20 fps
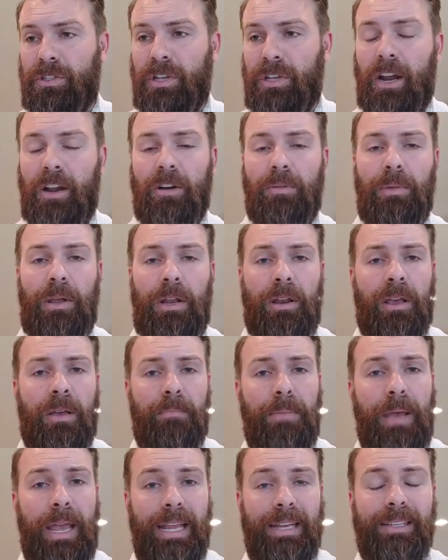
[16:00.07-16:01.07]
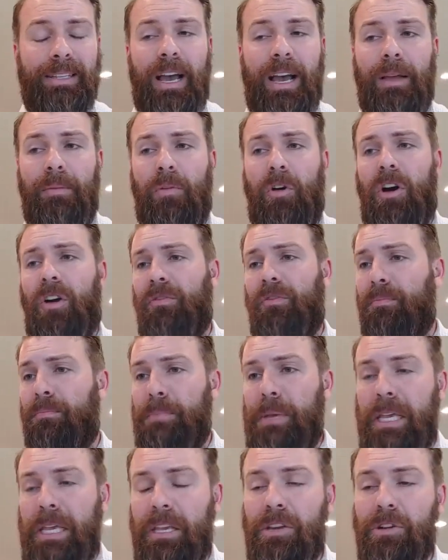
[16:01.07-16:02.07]
retirement, paid time
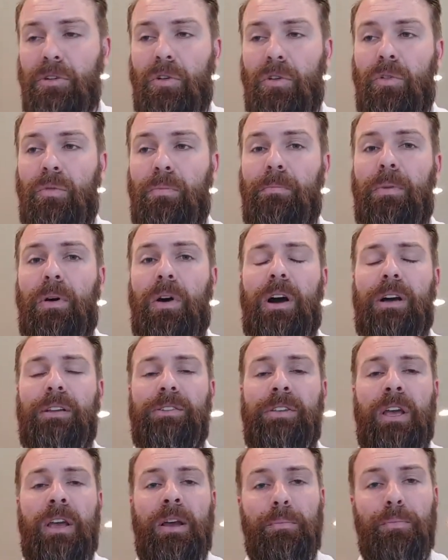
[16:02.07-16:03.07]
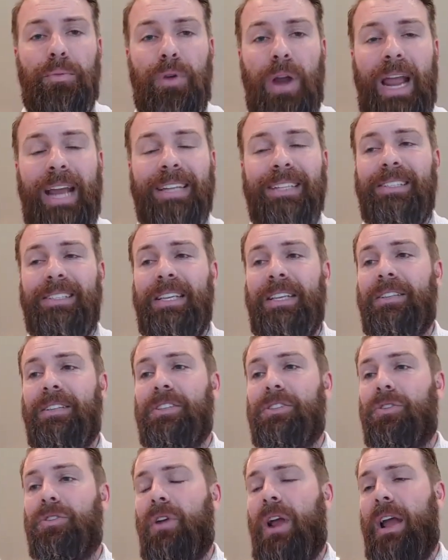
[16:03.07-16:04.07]
off, being your own boss, practicing
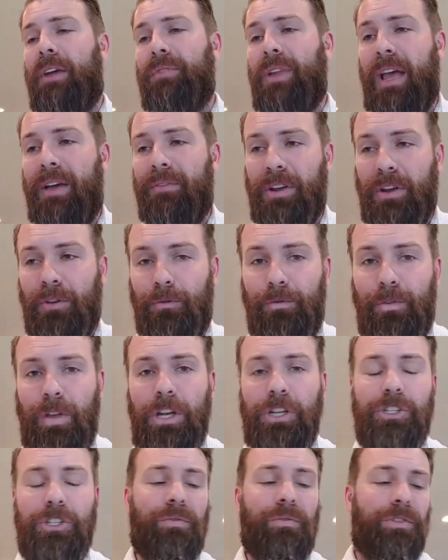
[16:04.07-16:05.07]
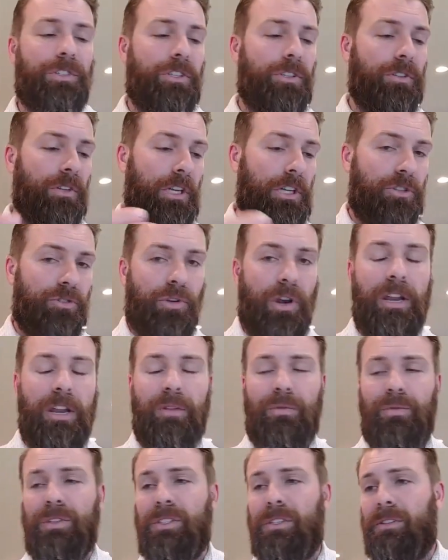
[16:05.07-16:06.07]
this craft, having a finishing facility,
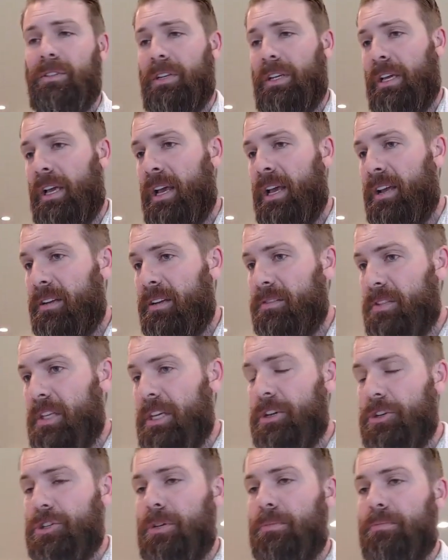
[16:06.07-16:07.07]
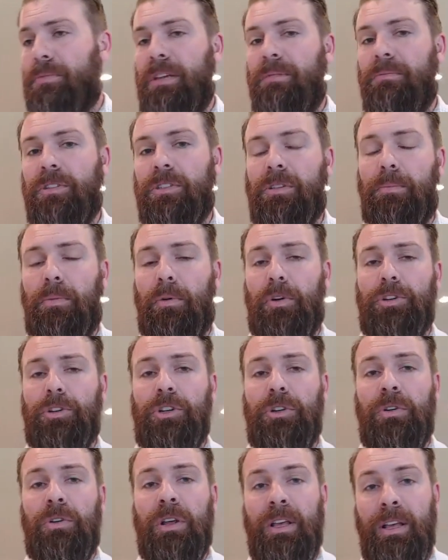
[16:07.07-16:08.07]
training facility, leadership team to support
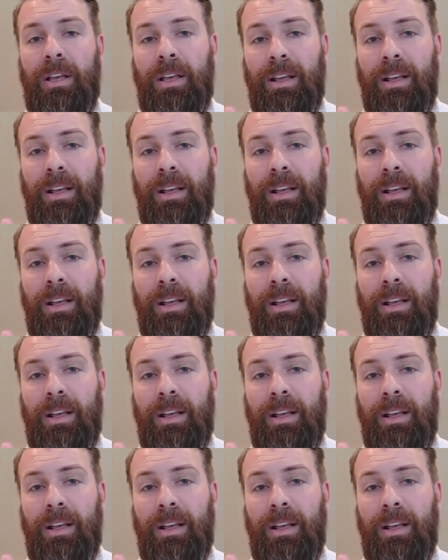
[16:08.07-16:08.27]
you,